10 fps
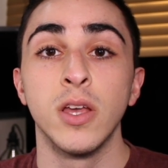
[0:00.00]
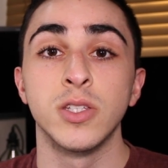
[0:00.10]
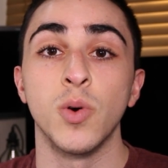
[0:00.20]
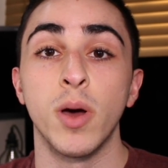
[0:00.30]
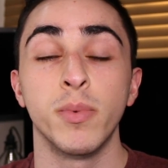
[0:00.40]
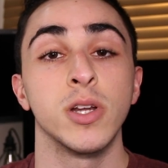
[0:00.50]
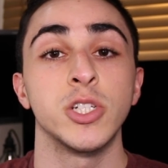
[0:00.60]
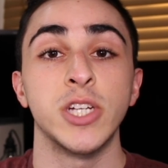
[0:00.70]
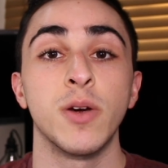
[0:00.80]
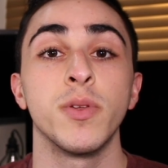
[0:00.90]
So what I'm going to
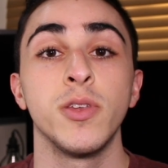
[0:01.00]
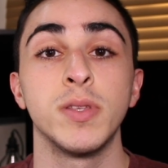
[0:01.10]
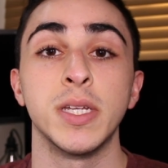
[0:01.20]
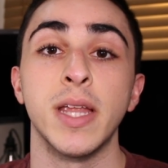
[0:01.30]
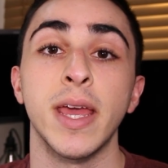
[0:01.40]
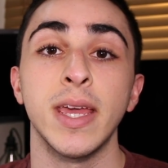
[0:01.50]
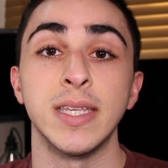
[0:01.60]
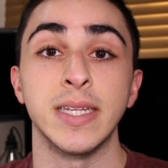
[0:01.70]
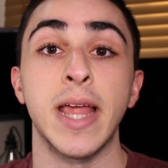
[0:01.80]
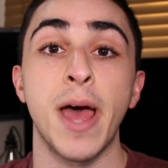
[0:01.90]
share with you today
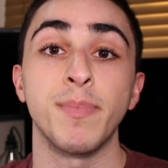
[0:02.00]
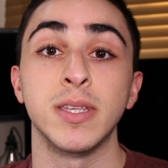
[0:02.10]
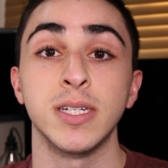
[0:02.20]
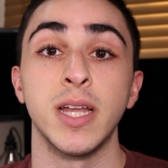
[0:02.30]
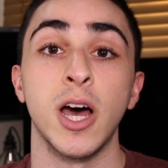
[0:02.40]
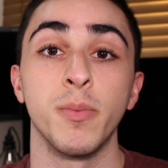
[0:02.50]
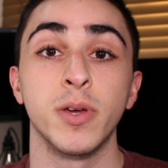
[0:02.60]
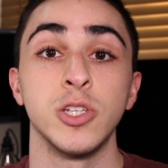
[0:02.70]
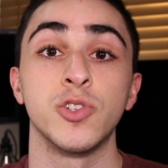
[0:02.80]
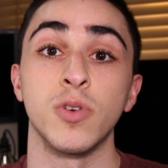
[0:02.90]
is an app that's going to
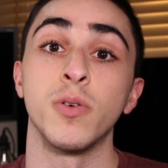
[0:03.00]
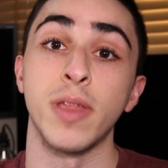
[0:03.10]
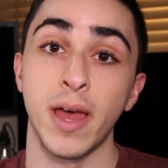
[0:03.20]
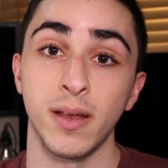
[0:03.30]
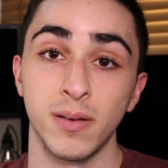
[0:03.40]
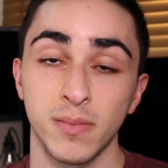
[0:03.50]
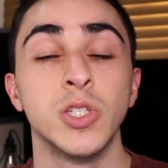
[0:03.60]
help control that.